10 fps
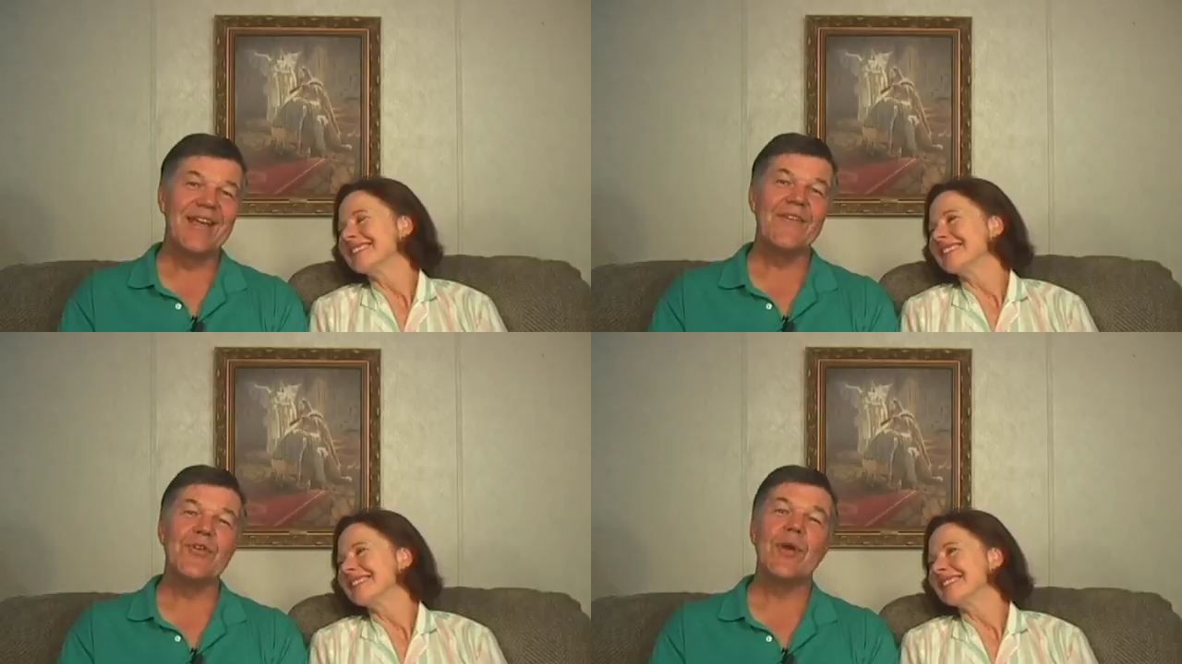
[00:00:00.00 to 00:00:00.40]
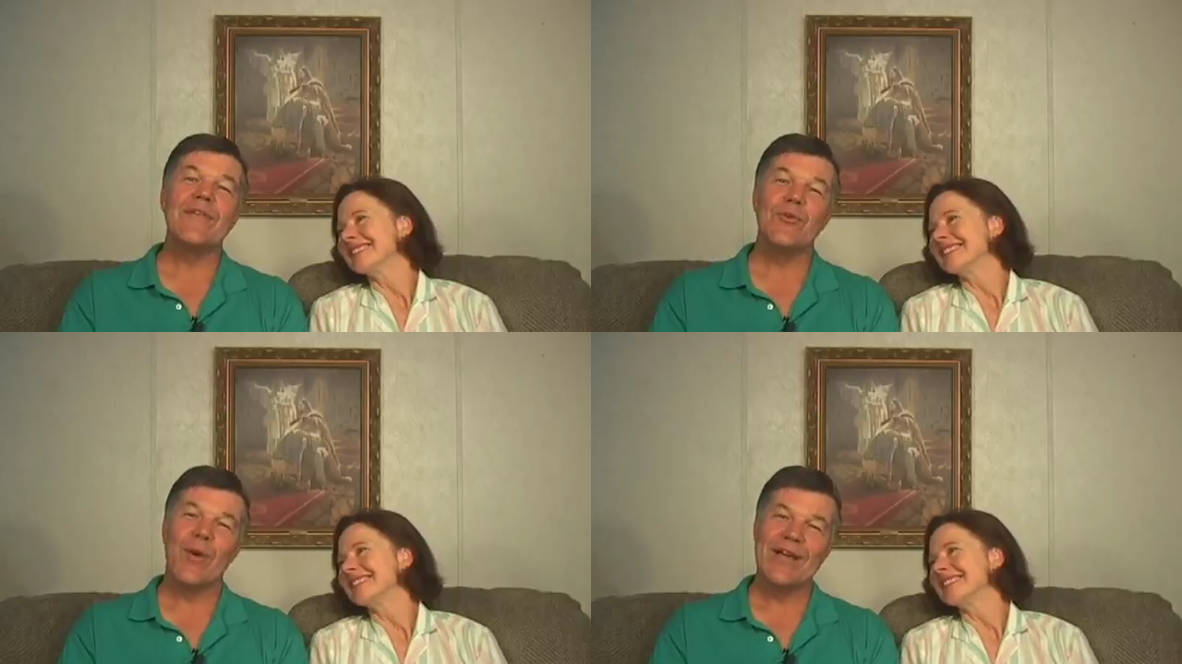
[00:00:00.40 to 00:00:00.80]
Speaker 1: If you
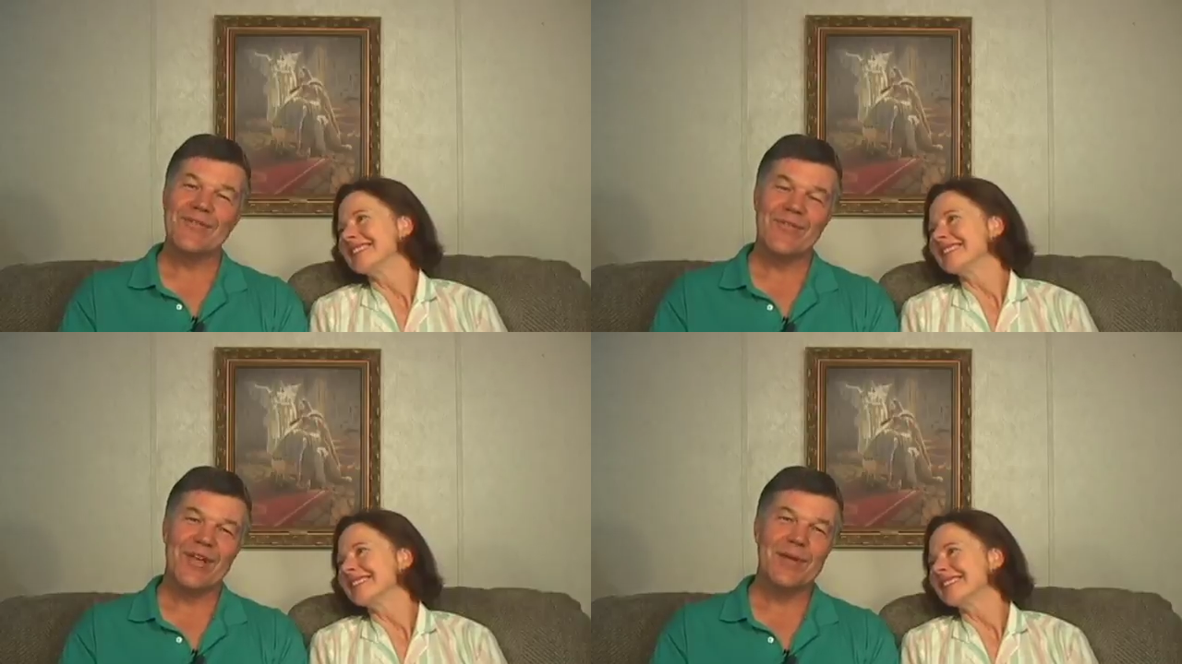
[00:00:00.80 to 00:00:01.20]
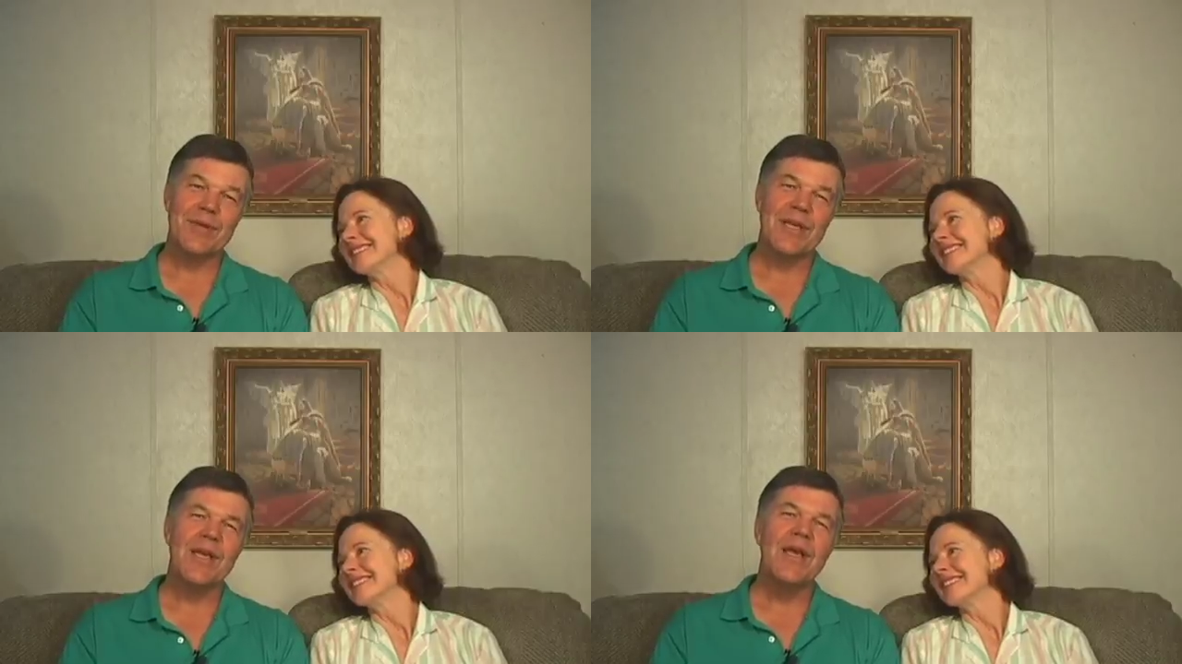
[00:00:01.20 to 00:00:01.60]
have a wife and
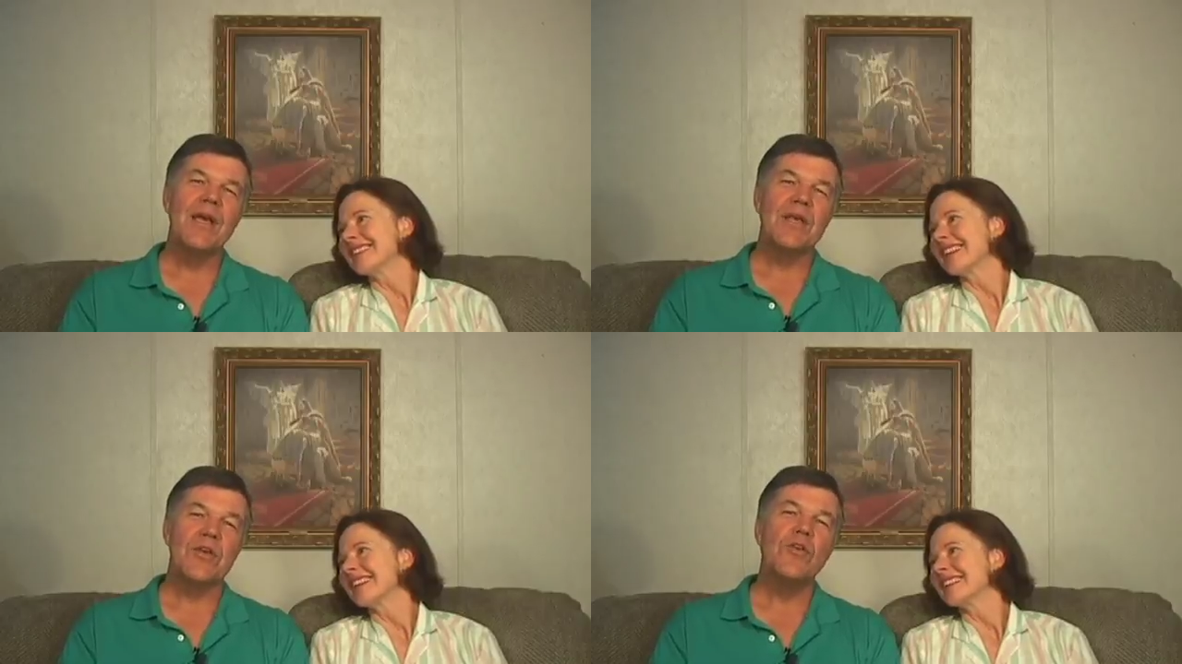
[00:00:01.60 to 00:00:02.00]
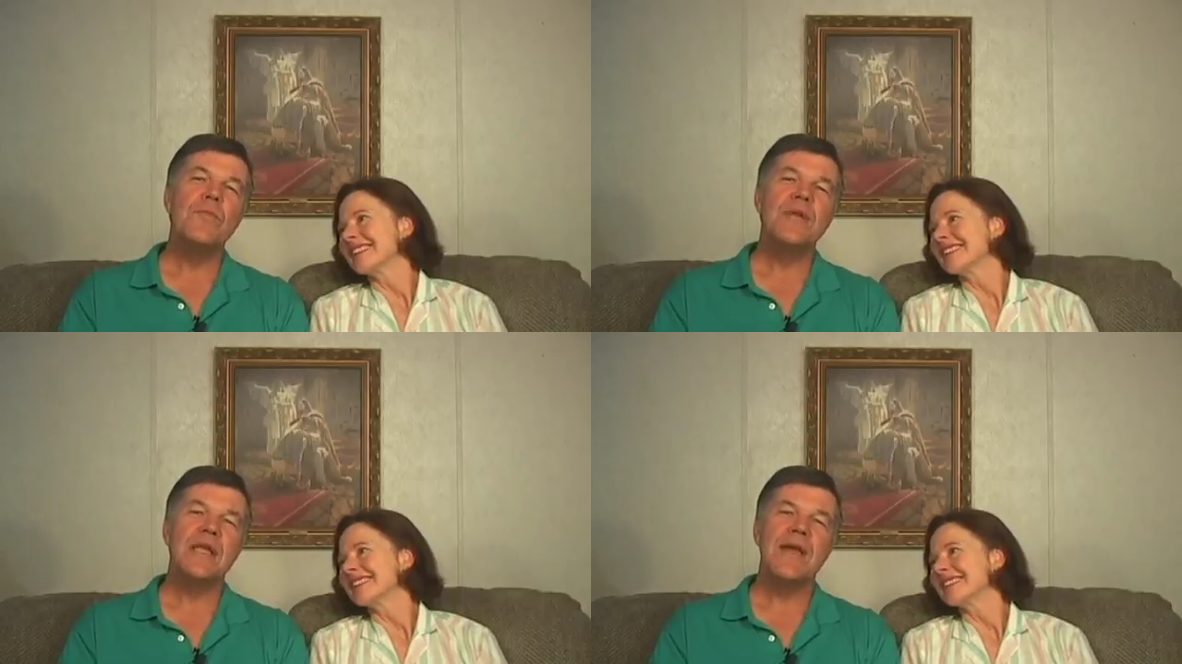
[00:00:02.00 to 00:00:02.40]
family, you've
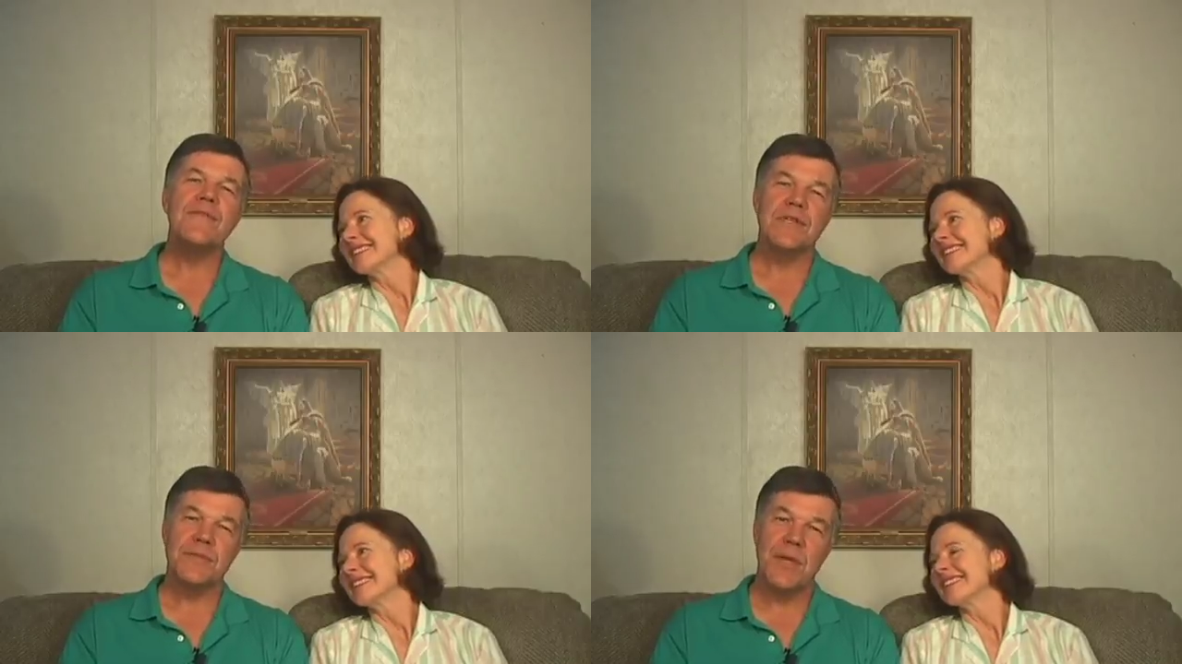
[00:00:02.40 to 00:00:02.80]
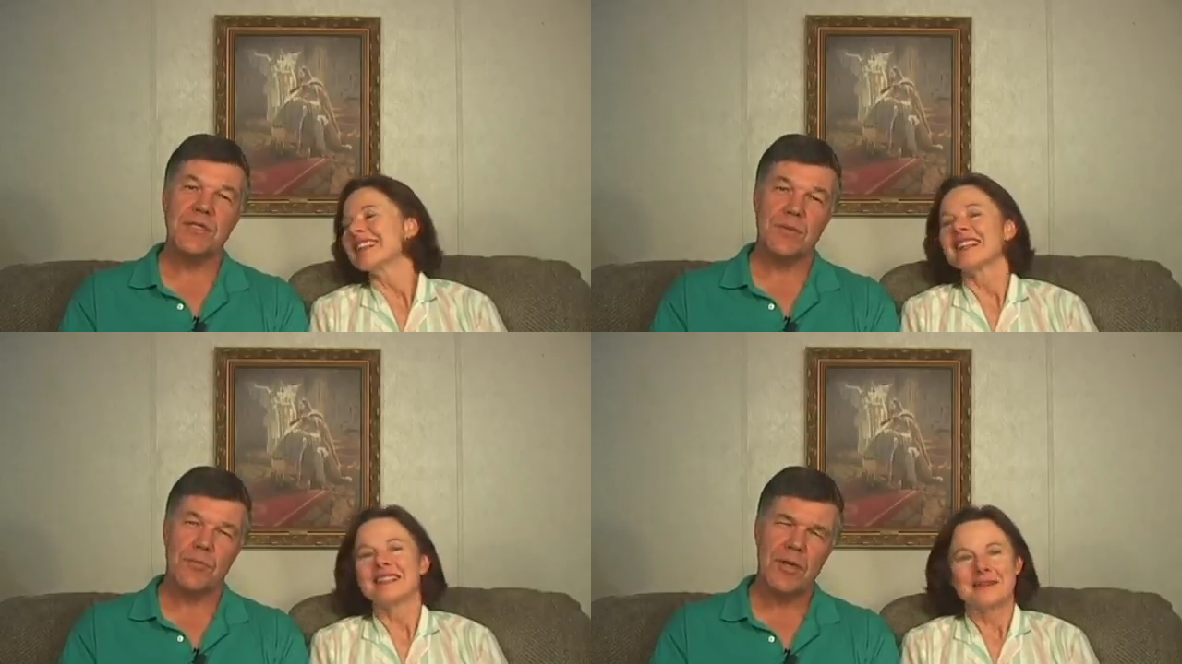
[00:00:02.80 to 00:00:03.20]
been given a
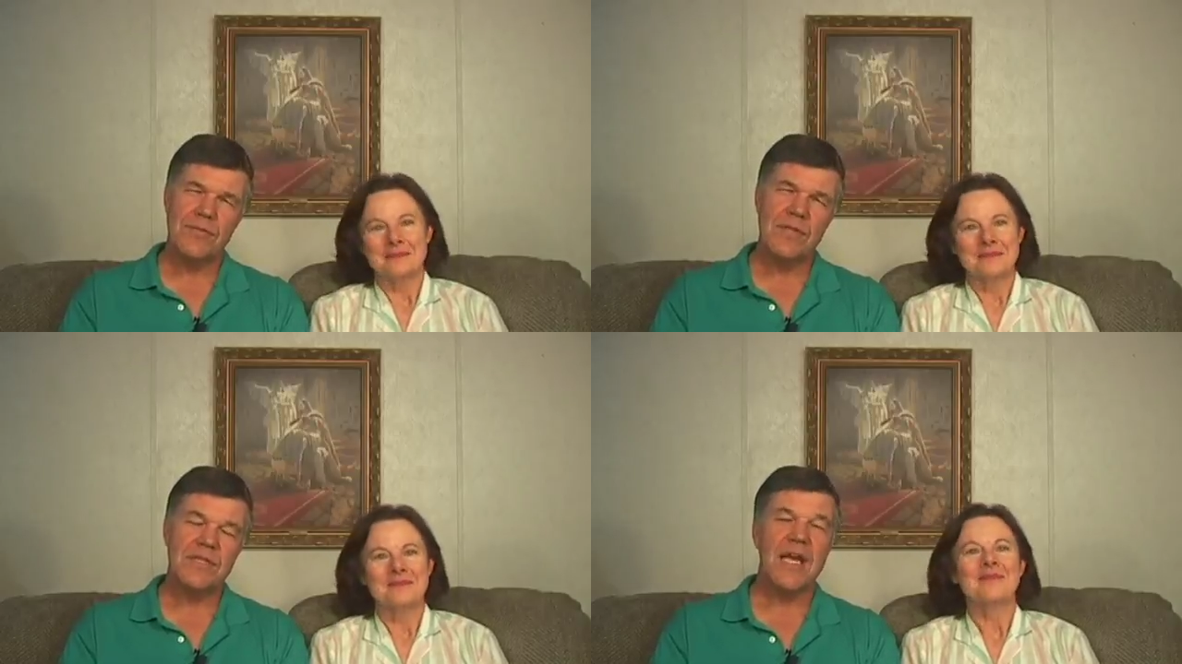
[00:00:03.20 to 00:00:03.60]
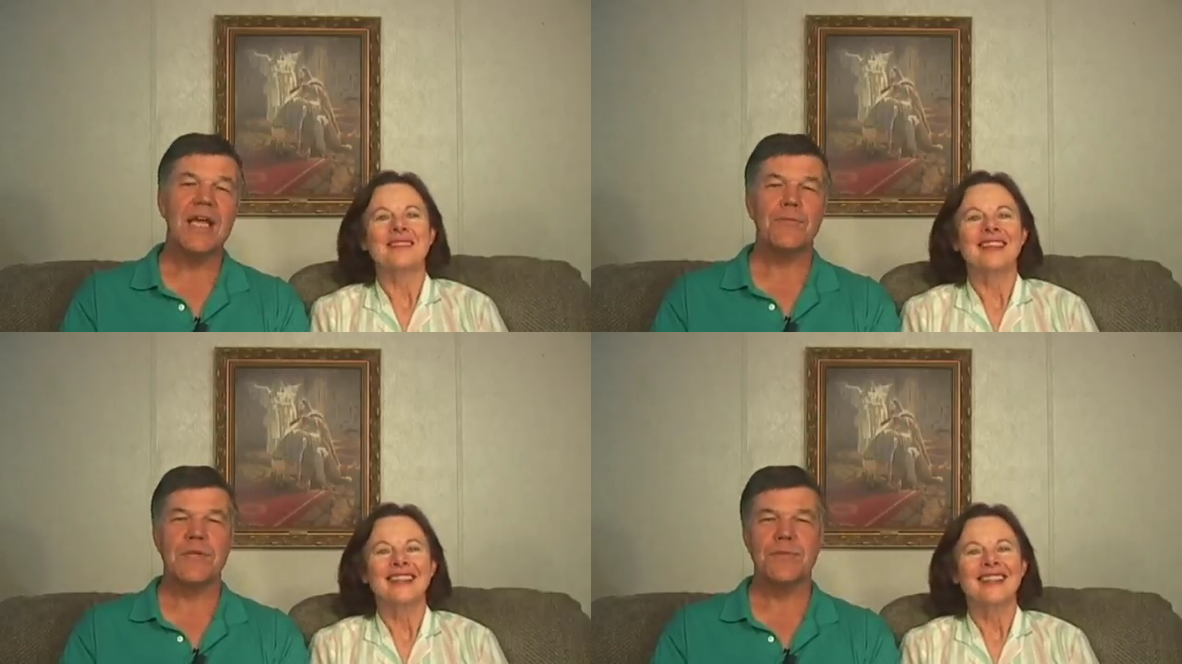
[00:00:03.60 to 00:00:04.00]
special privilege
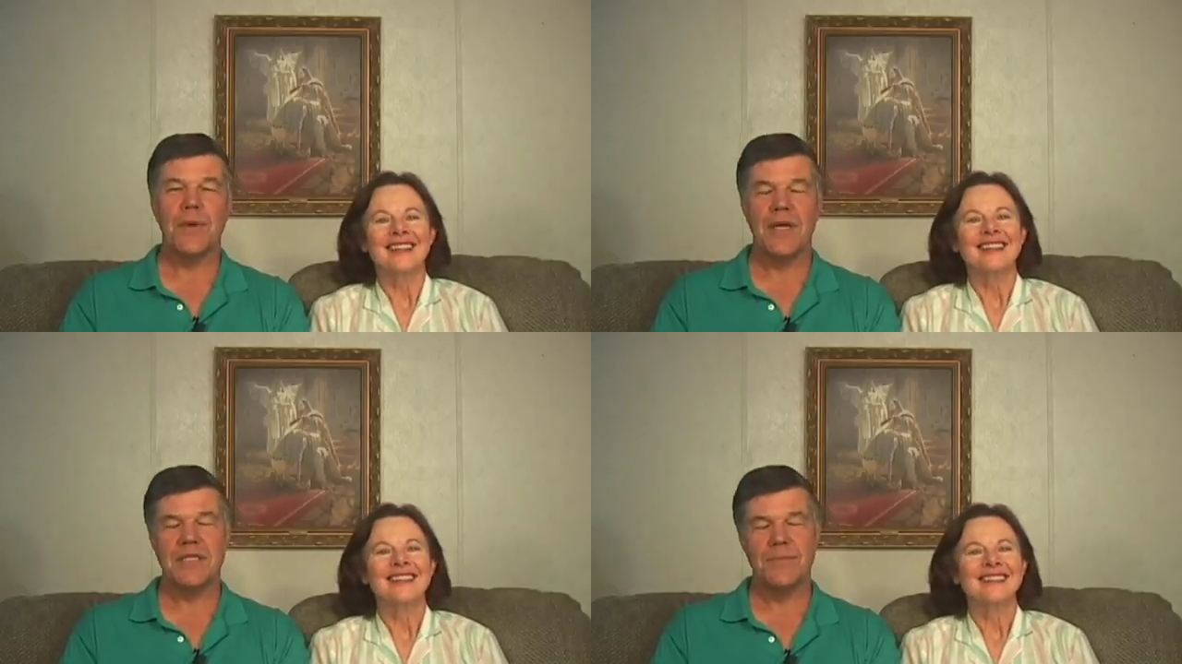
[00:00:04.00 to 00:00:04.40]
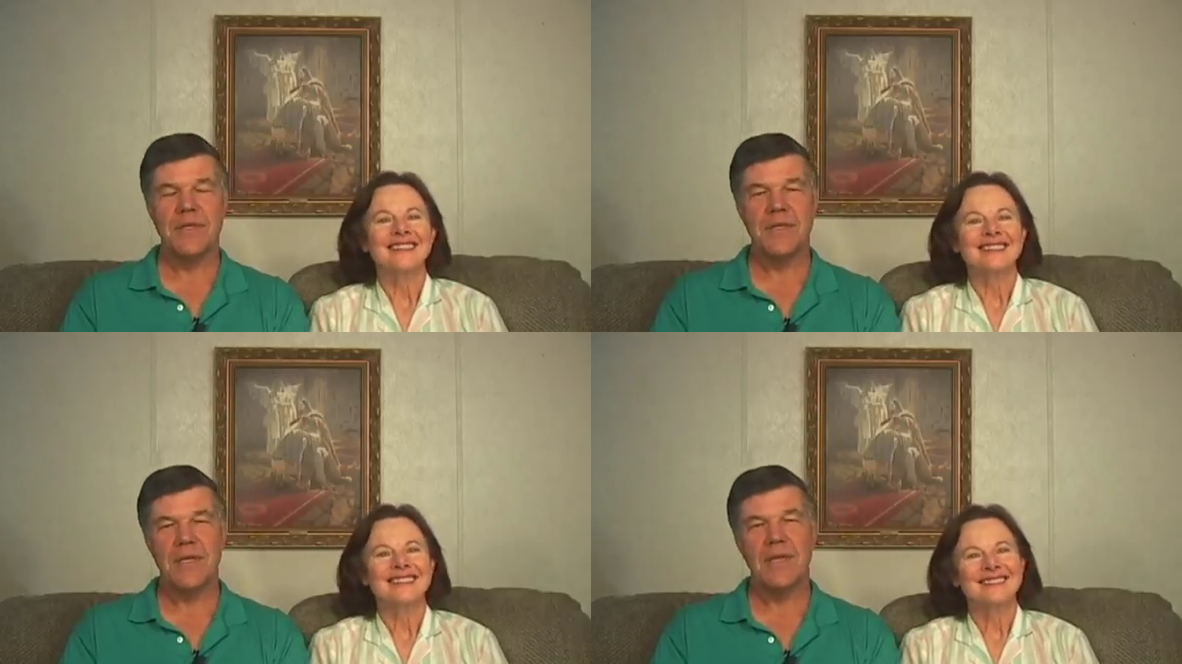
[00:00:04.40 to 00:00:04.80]
and
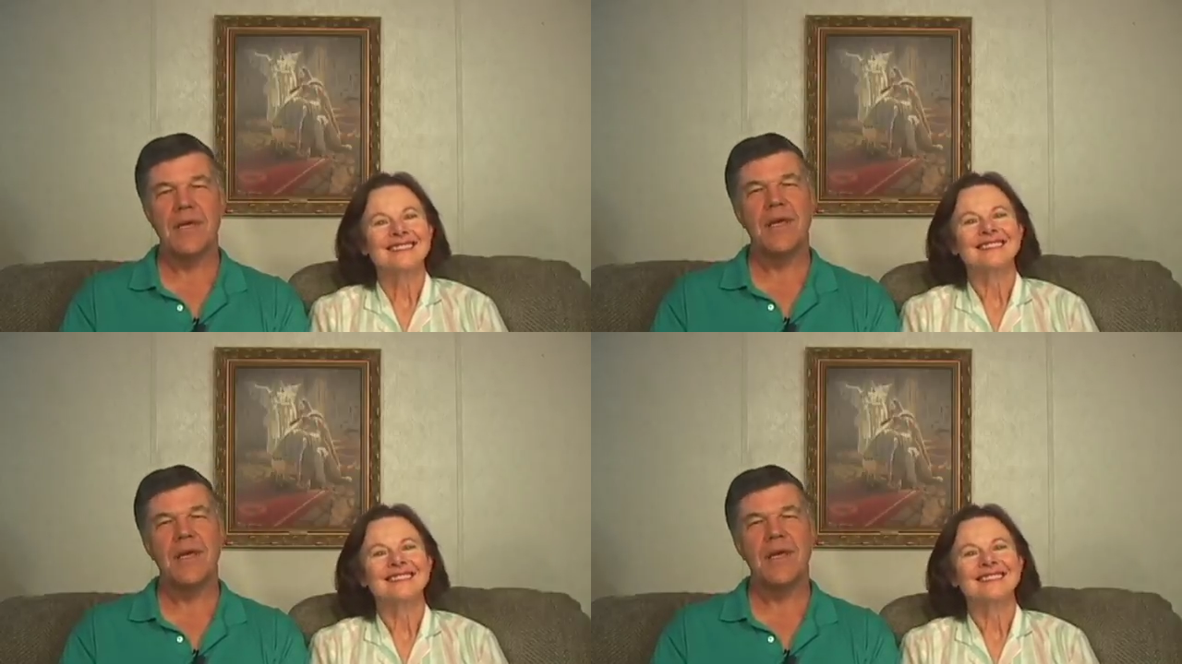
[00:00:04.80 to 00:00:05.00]
responsibility.